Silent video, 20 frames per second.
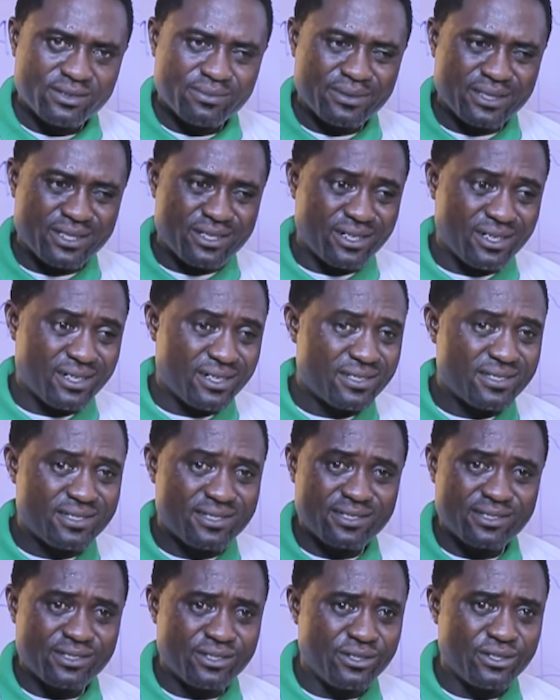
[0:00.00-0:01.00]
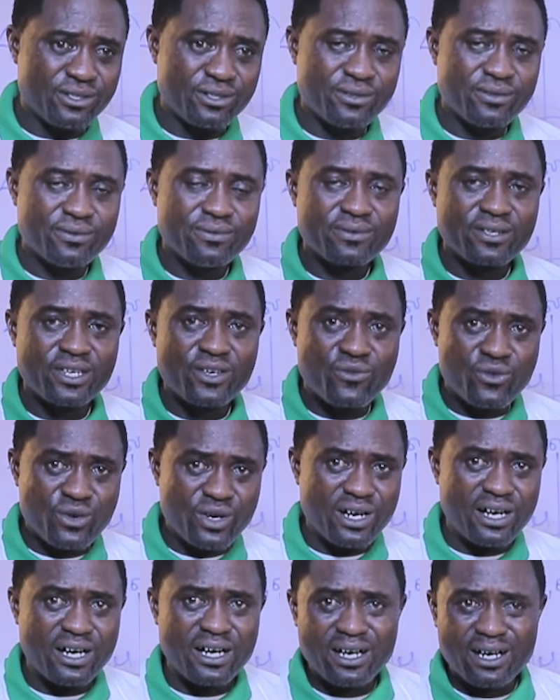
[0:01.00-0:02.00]
Because, if you
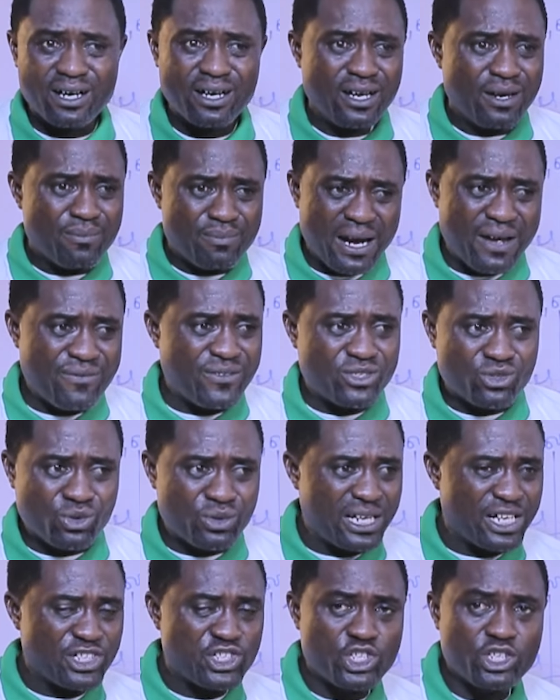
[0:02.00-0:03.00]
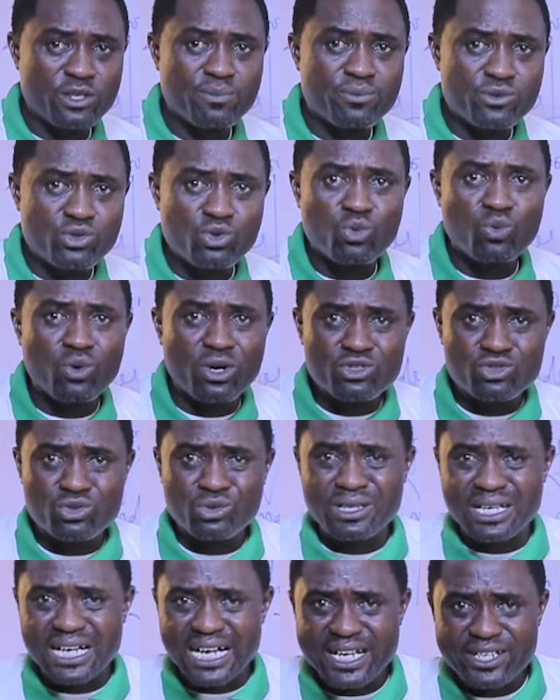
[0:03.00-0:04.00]
are private ownership, you want
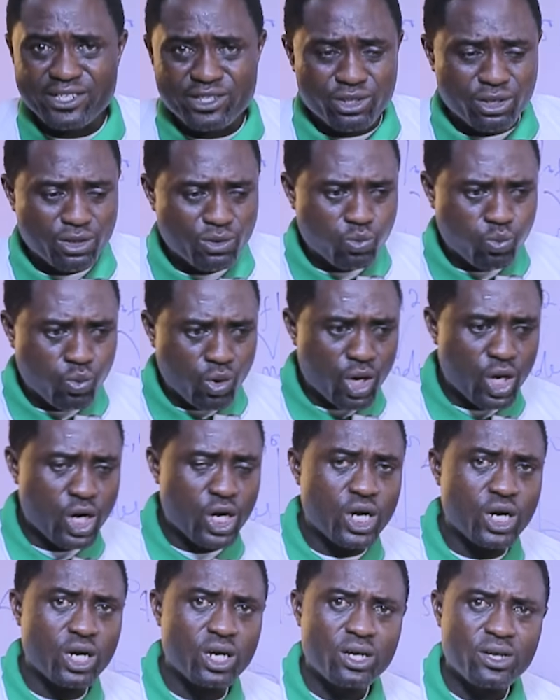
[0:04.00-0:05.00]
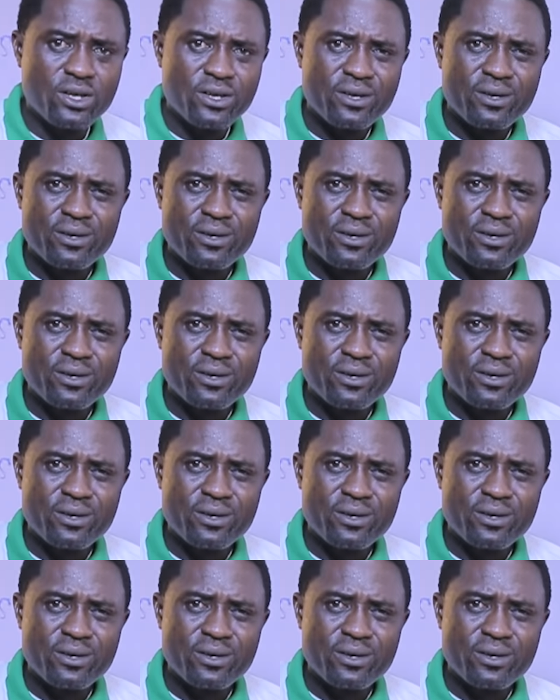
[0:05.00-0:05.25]
to guide your work